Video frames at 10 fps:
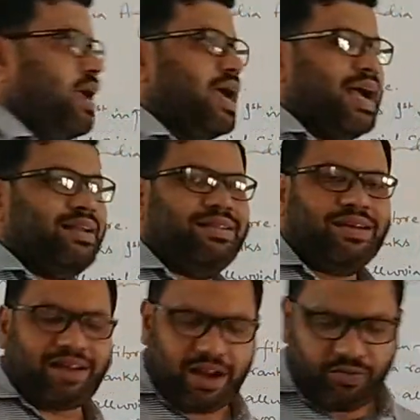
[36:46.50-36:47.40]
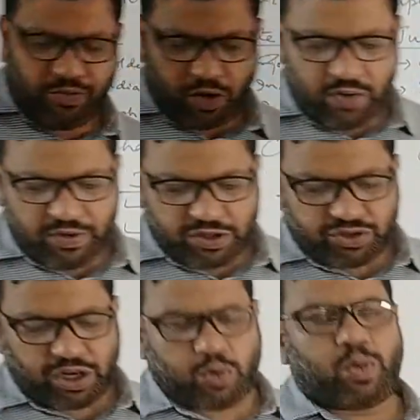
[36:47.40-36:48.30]
And the rainfall which
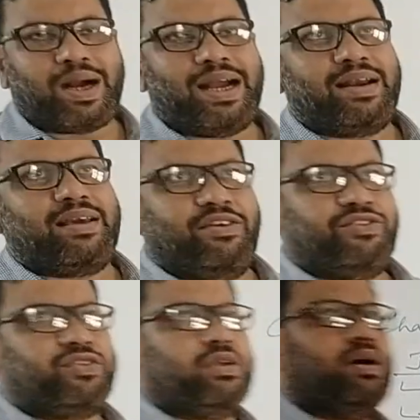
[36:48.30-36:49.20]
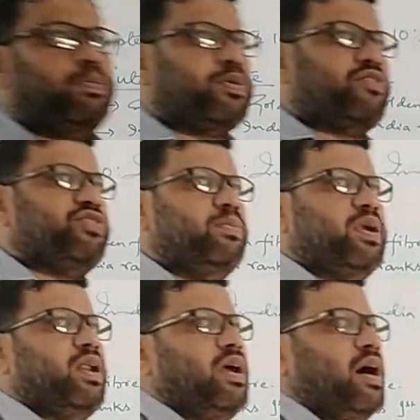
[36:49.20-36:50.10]
is required is
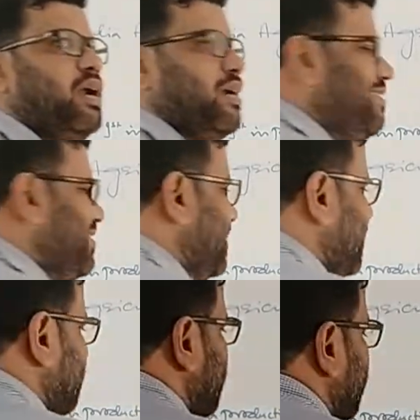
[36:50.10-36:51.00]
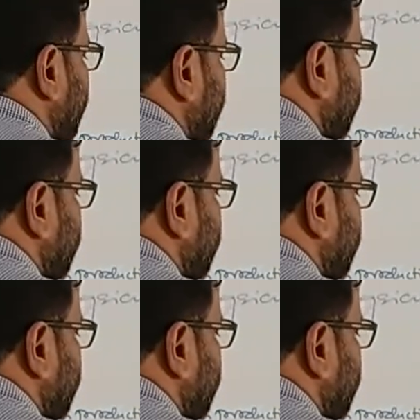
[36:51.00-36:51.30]
approximately 100 centimeter.